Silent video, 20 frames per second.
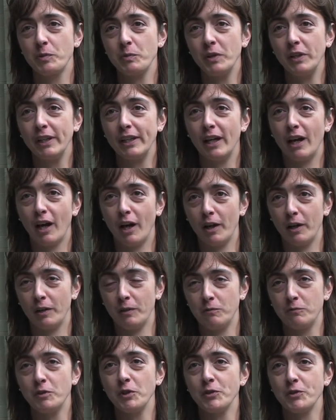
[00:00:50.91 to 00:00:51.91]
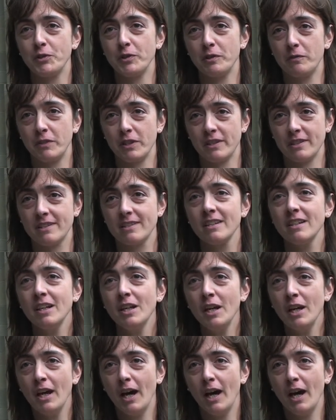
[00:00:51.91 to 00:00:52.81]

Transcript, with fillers: We really are a full-service